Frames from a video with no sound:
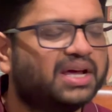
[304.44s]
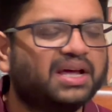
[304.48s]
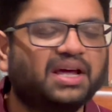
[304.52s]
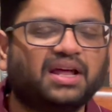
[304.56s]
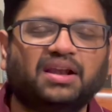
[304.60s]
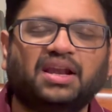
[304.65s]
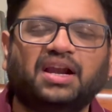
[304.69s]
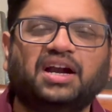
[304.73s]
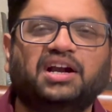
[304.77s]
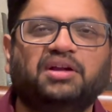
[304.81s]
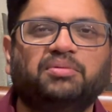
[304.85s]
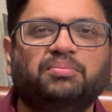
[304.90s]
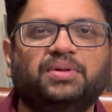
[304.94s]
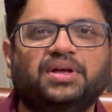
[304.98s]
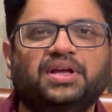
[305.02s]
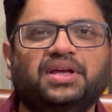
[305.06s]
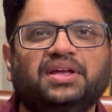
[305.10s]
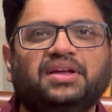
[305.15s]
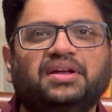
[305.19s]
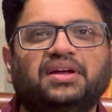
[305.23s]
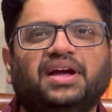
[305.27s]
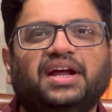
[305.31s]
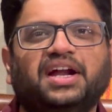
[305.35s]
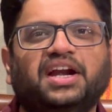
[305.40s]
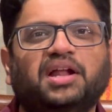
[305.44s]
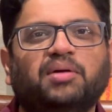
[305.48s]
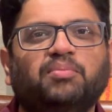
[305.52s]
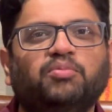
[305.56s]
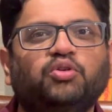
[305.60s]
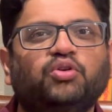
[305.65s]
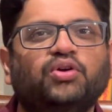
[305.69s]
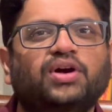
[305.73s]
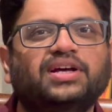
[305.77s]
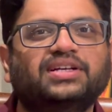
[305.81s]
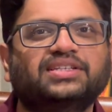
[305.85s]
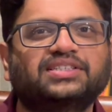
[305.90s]
let it be
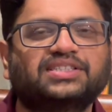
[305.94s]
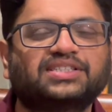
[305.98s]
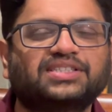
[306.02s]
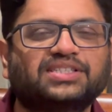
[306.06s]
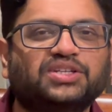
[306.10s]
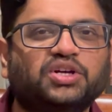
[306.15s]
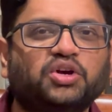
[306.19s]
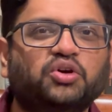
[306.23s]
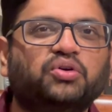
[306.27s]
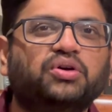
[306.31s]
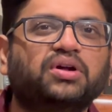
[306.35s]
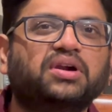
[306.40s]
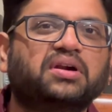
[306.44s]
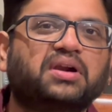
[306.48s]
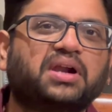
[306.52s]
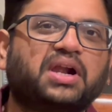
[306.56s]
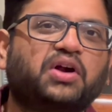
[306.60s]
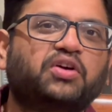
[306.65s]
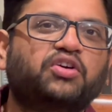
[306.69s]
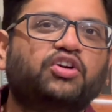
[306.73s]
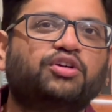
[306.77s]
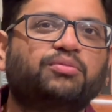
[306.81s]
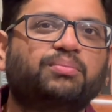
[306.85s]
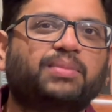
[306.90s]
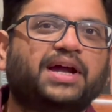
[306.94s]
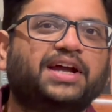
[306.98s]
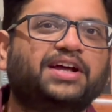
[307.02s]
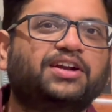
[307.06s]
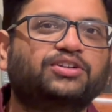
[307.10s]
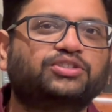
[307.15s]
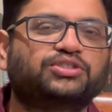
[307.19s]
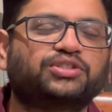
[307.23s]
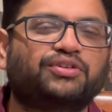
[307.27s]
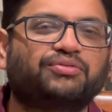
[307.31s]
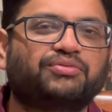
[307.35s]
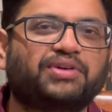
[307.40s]
AWS, Google Cloud, or
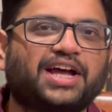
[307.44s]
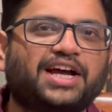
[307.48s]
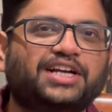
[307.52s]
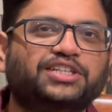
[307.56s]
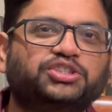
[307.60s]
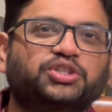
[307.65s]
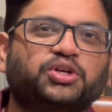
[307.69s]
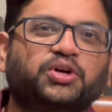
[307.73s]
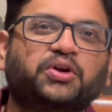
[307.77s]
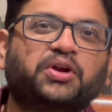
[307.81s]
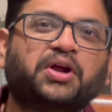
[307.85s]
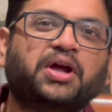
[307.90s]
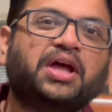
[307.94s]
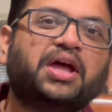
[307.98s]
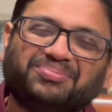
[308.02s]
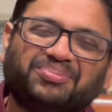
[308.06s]
Microsoft Azure,